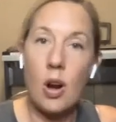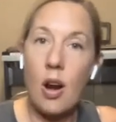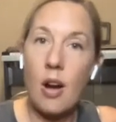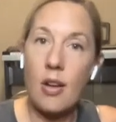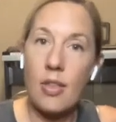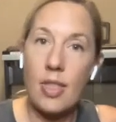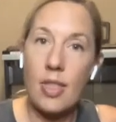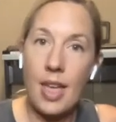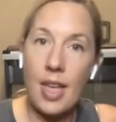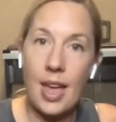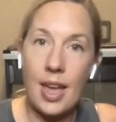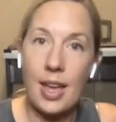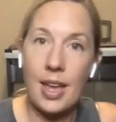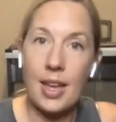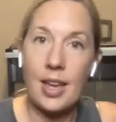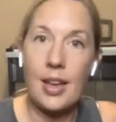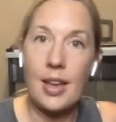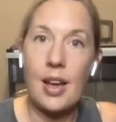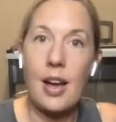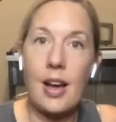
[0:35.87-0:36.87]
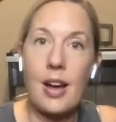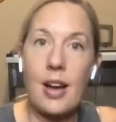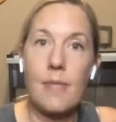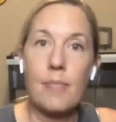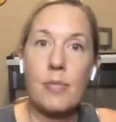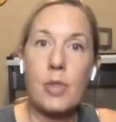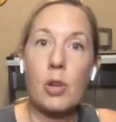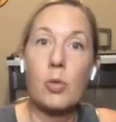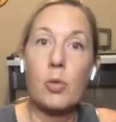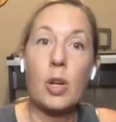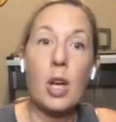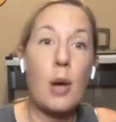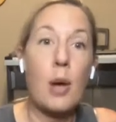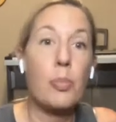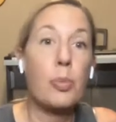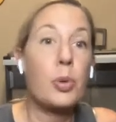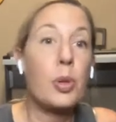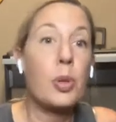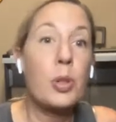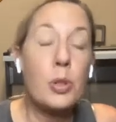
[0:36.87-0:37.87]
nor are they
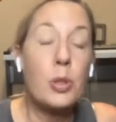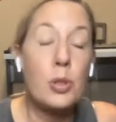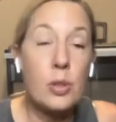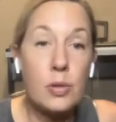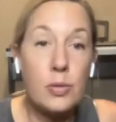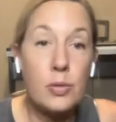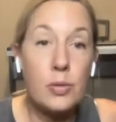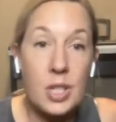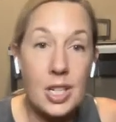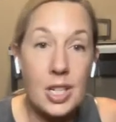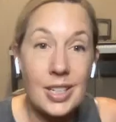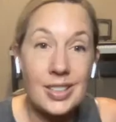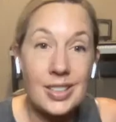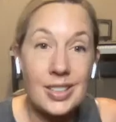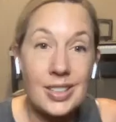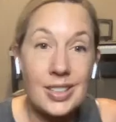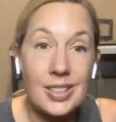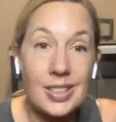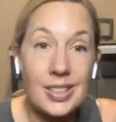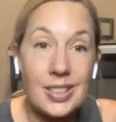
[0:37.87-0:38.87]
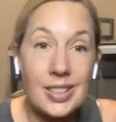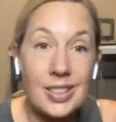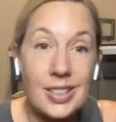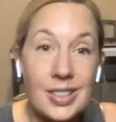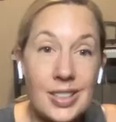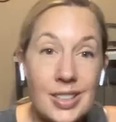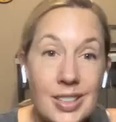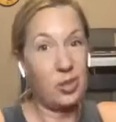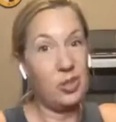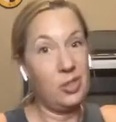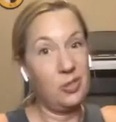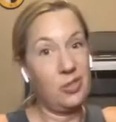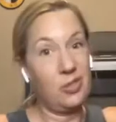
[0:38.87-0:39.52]
approved, which